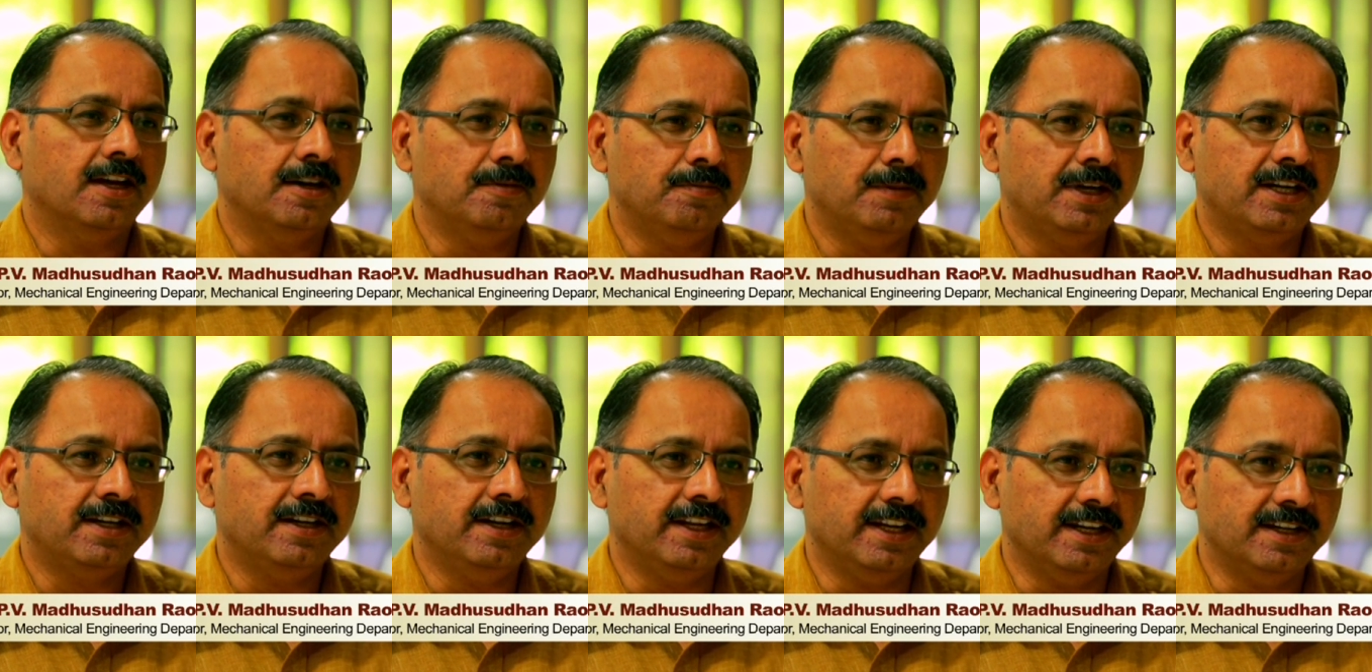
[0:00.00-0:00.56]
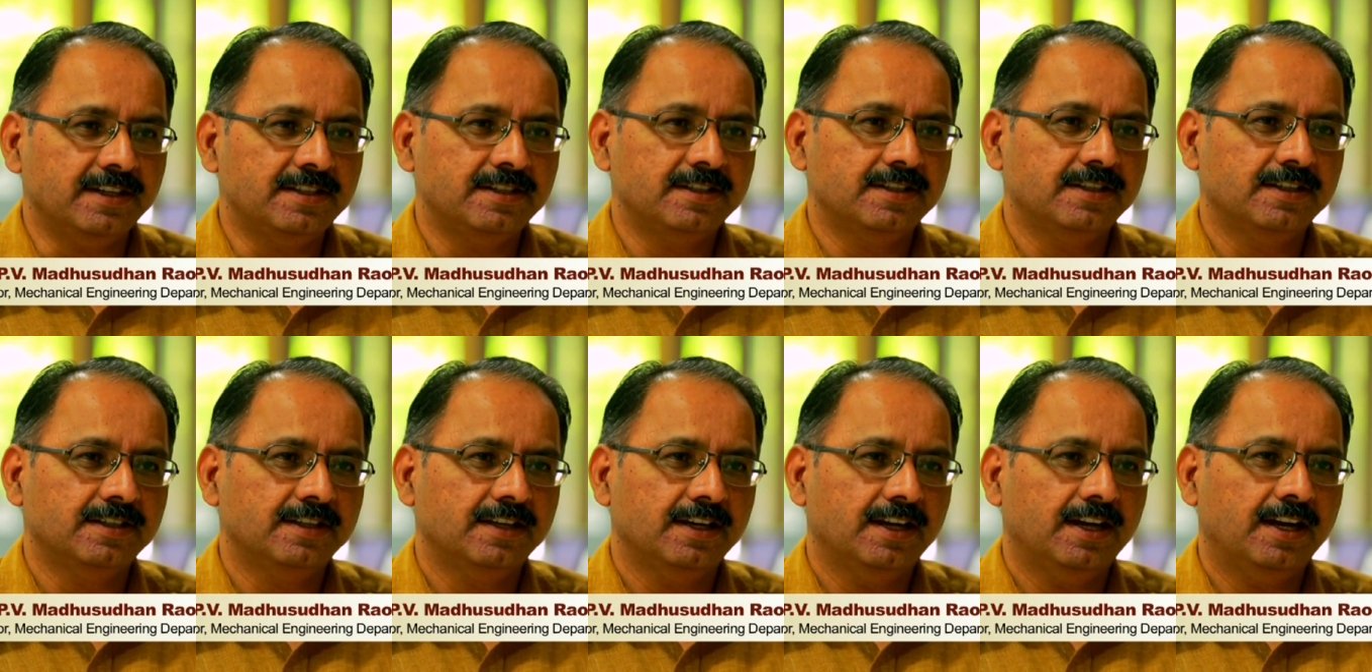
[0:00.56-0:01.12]
unmet needs
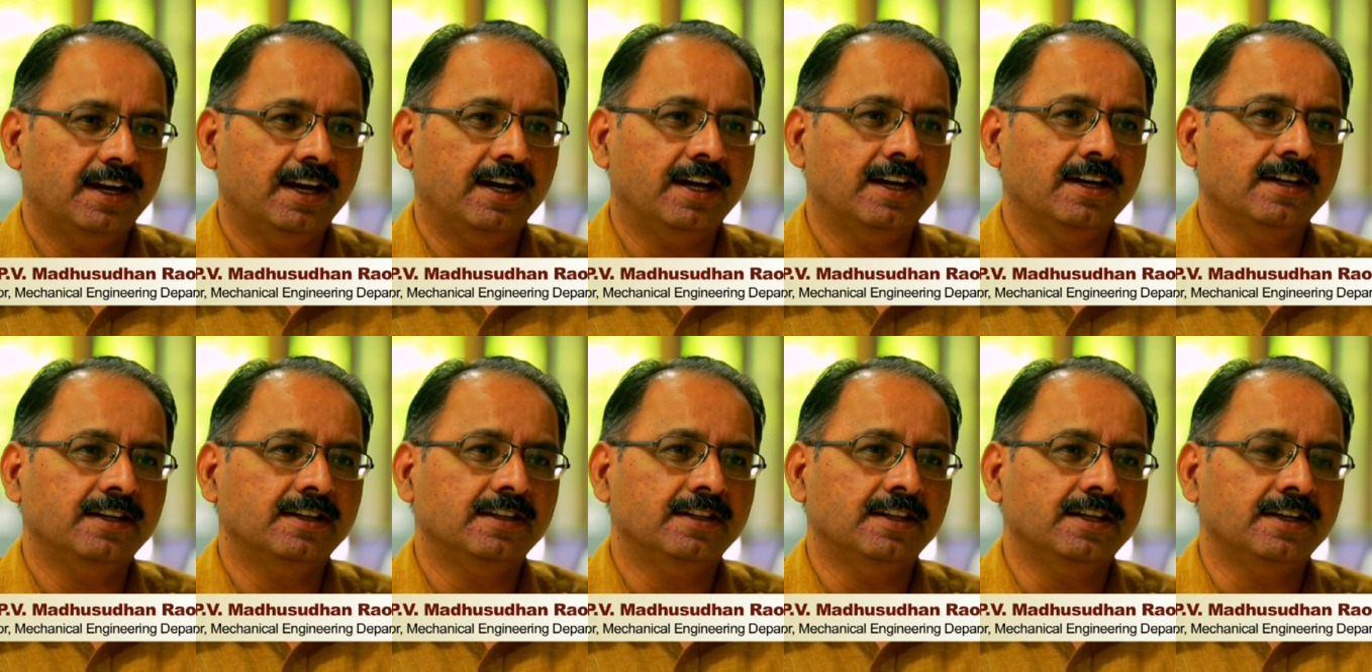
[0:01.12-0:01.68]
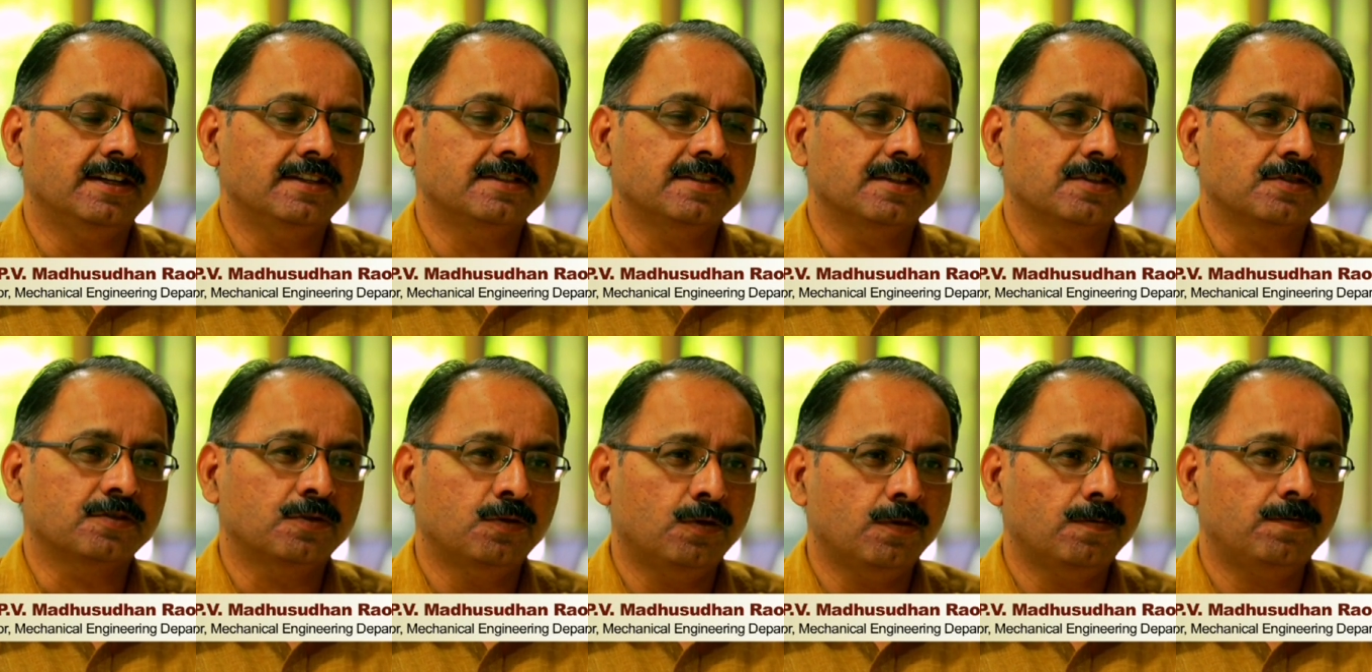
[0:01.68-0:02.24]
and there is a
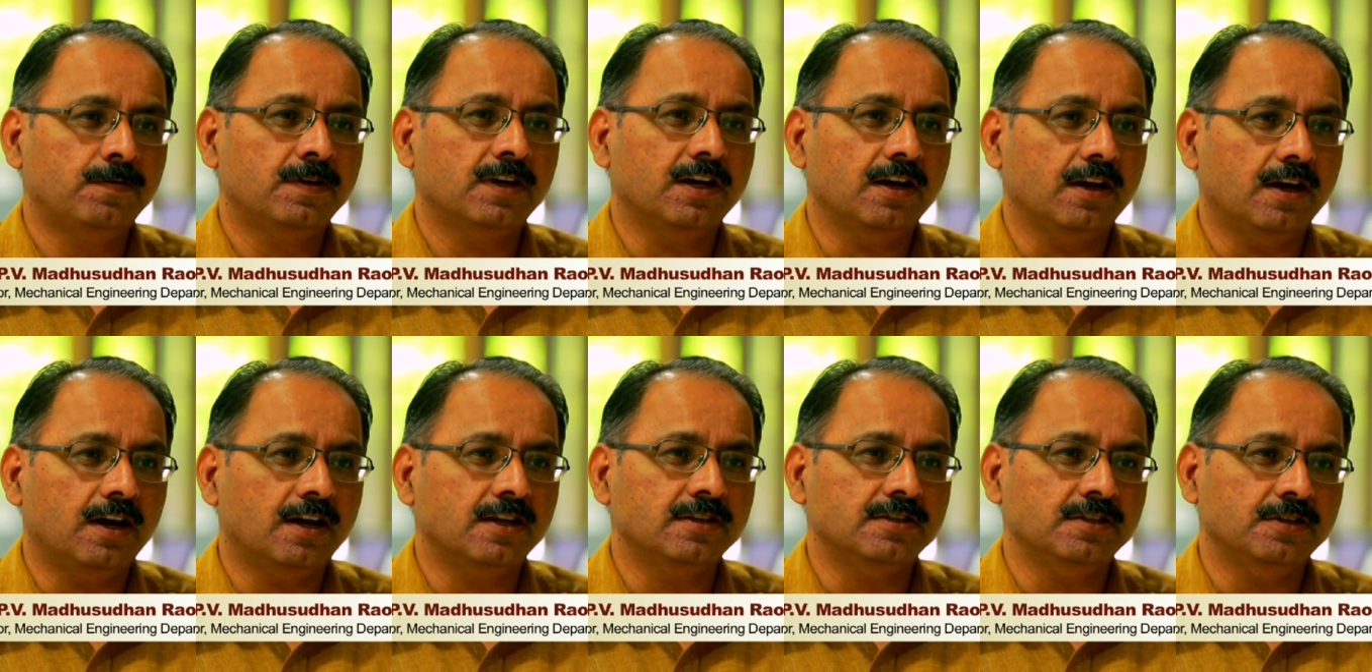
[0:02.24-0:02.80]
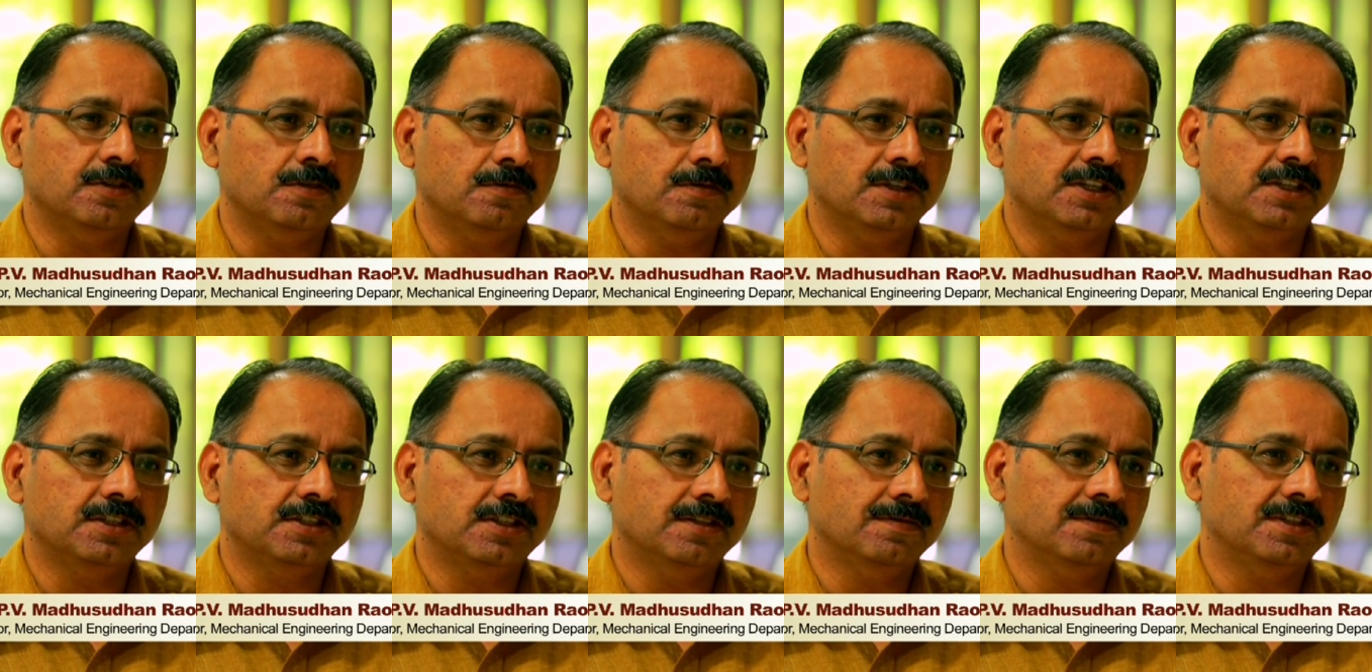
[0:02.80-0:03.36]
scope for large
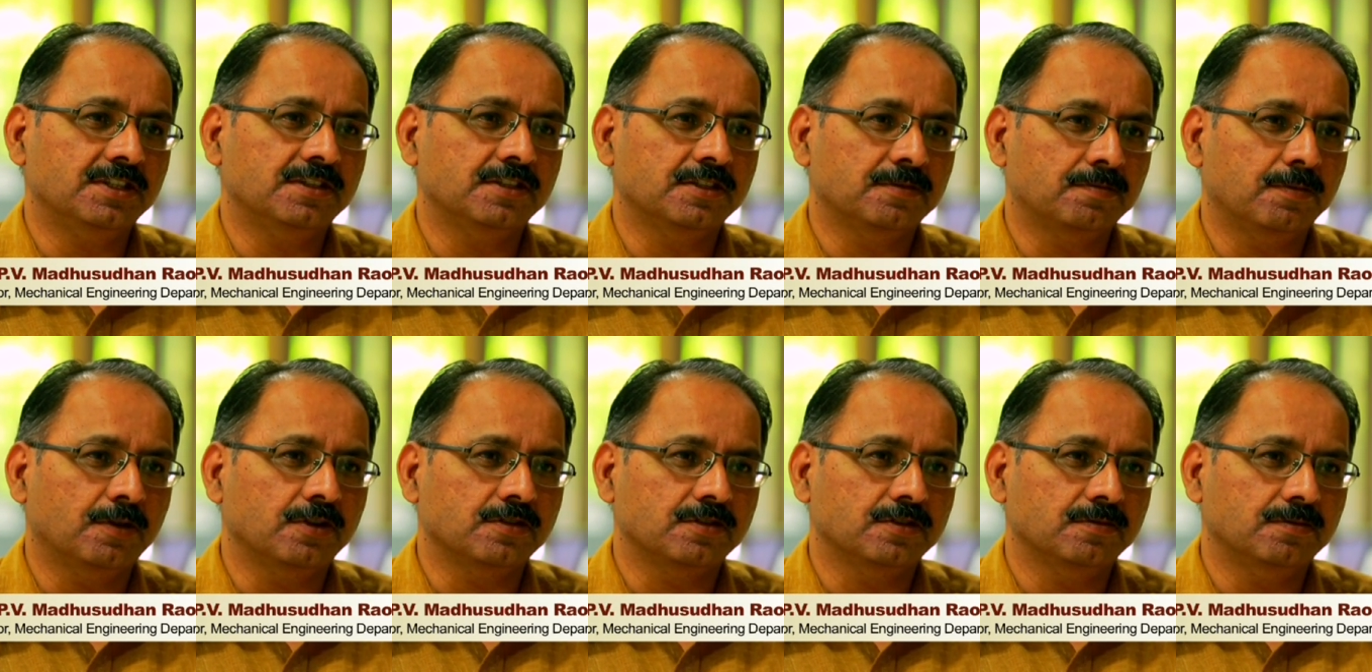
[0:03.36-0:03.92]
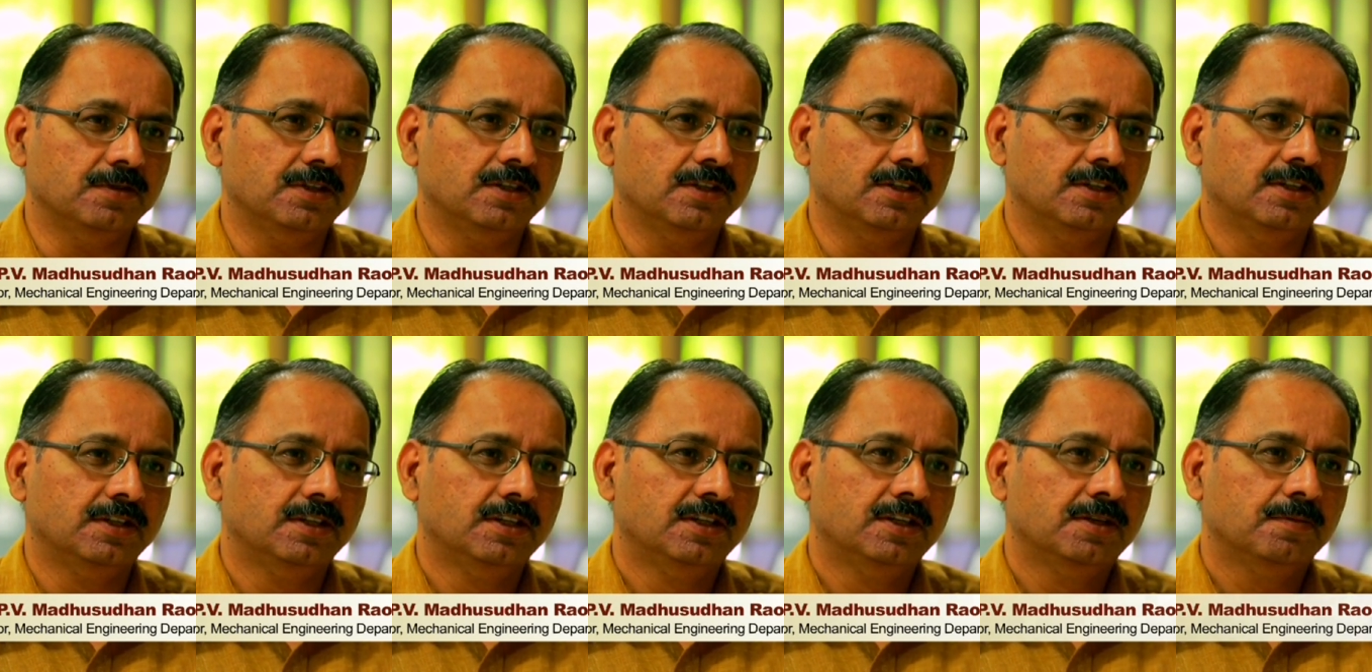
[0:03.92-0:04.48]
innovation which is possible,
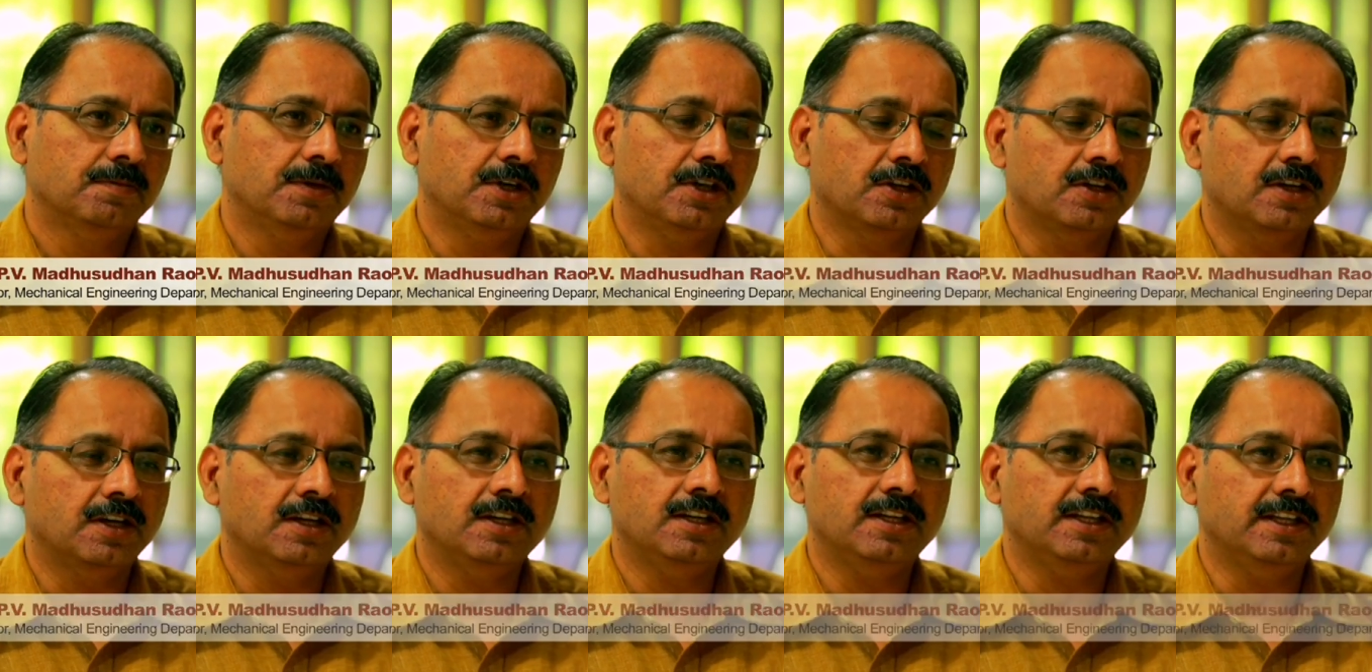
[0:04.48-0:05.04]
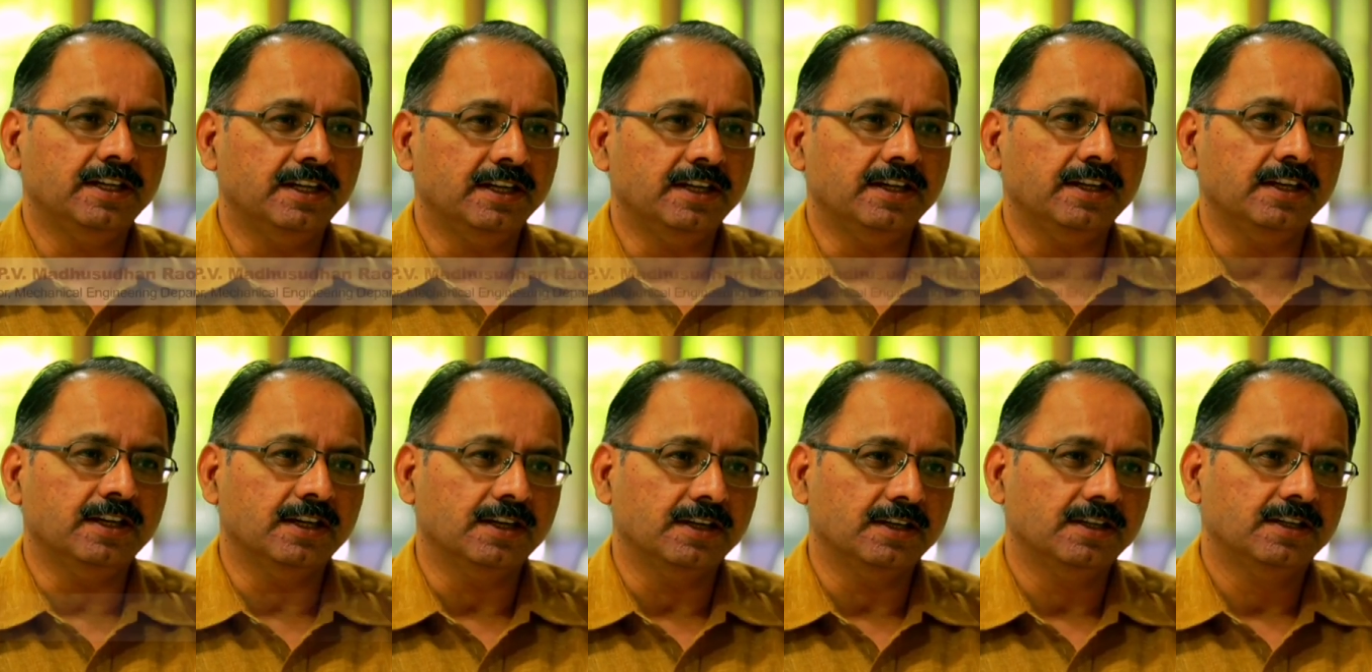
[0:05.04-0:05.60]
particularly in
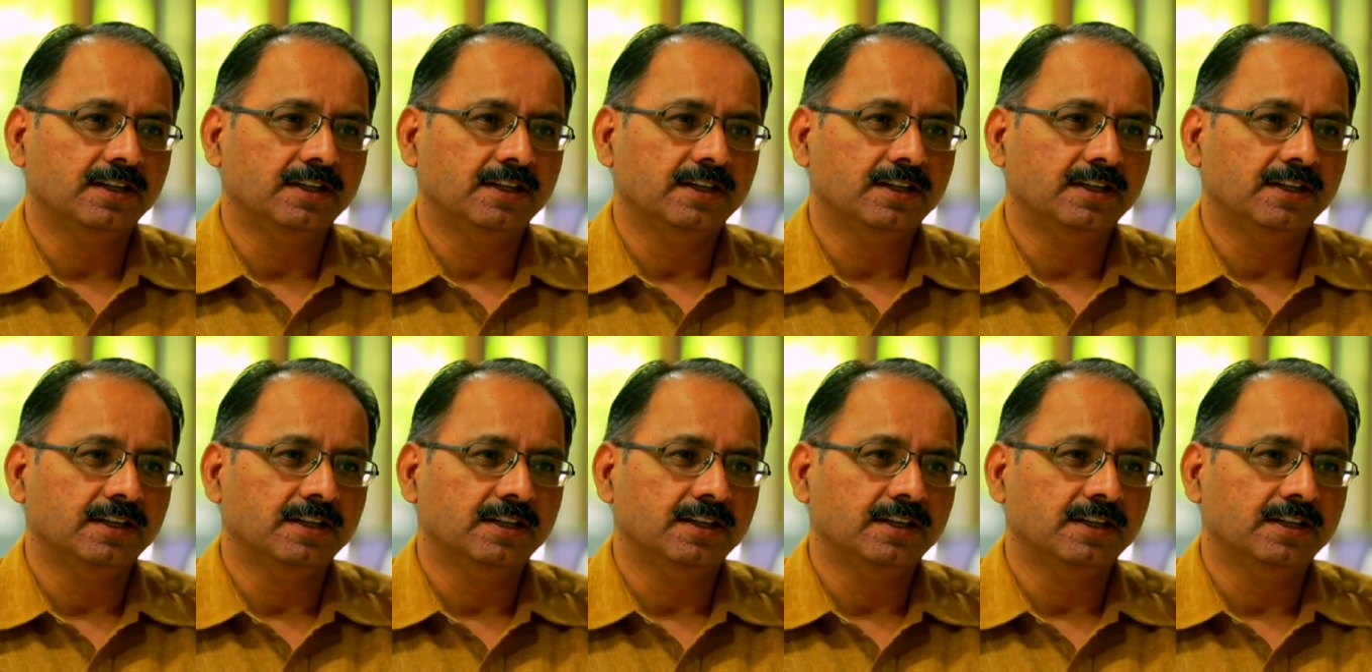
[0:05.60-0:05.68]
India.